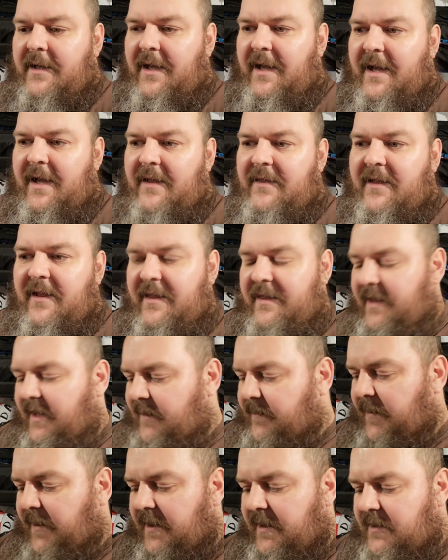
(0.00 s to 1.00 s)
and the
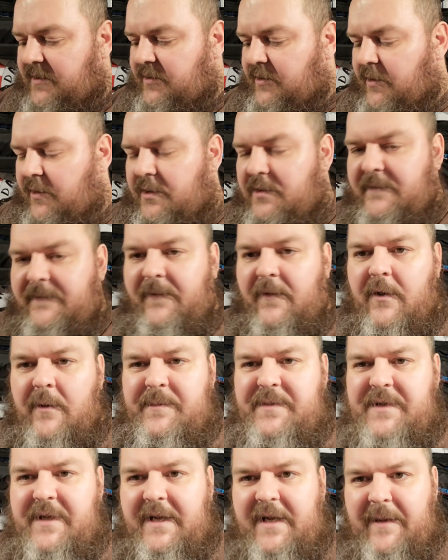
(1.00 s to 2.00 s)
thick pair of socks
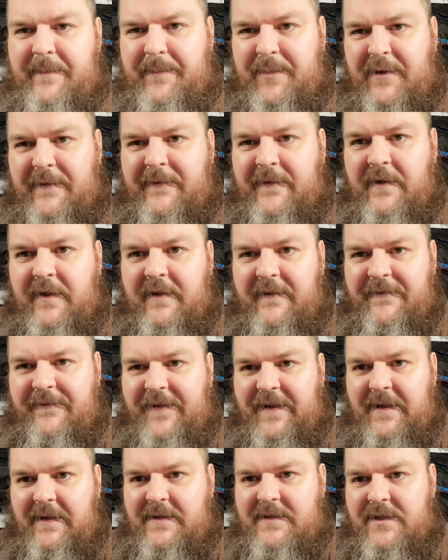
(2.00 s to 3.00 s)
forms like a buffer that
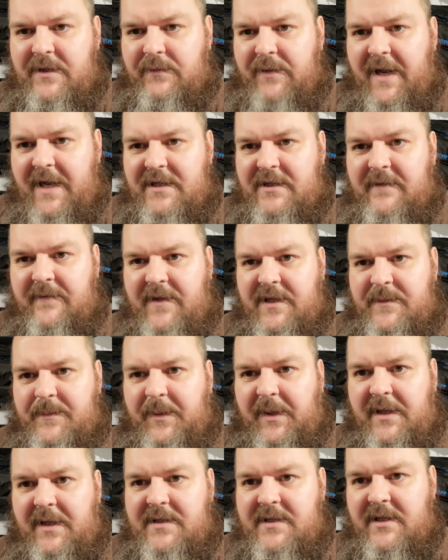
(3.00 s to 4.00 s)
fills the rest of the
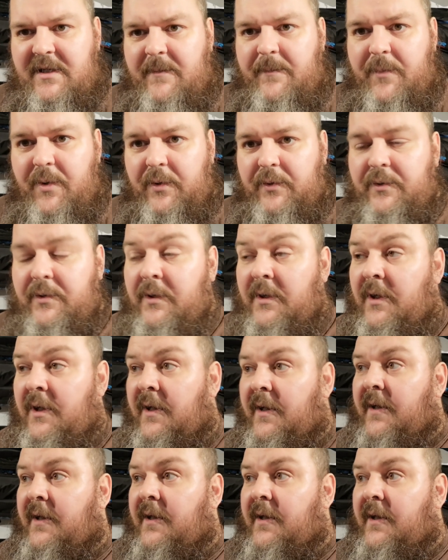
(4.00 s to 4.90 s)
space in the boot.